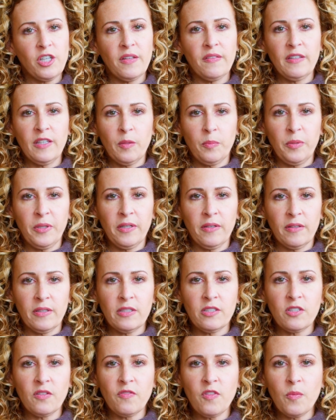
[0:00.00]
in the
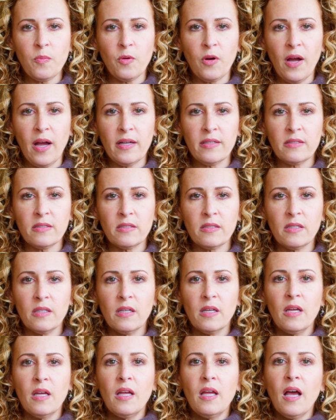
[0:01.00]
appearance of the breast,
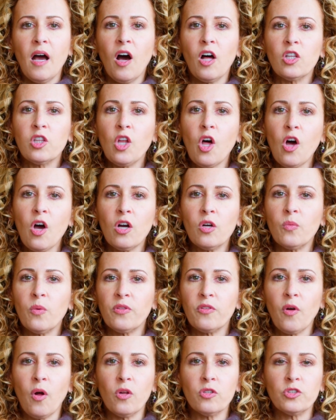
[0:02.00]
along
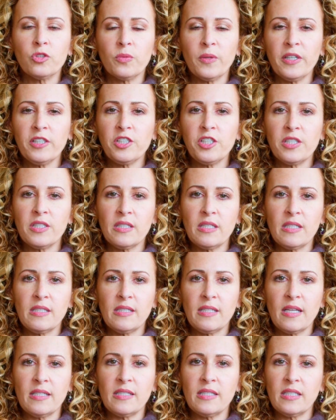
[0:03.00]
with alterations in
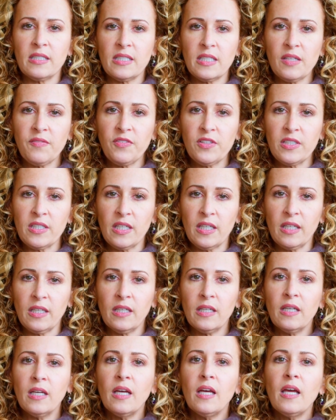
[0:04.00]
sensitivity,
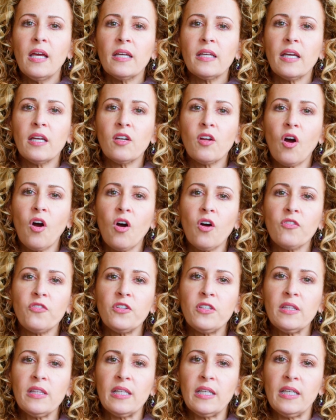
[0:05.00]
can
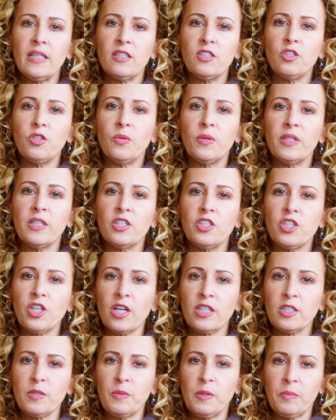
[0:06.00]
often lead to an
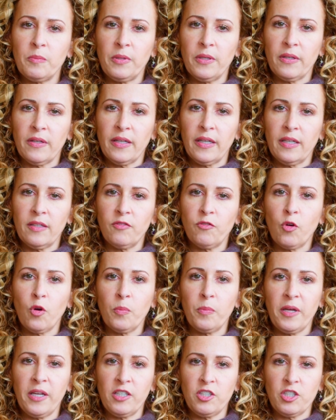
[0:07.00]
adjustment period for
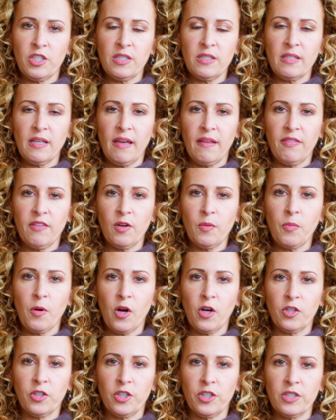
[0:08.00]
patients and their
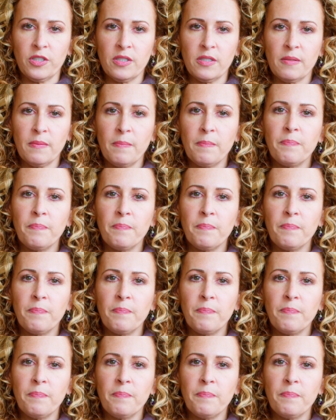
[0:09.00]
partners.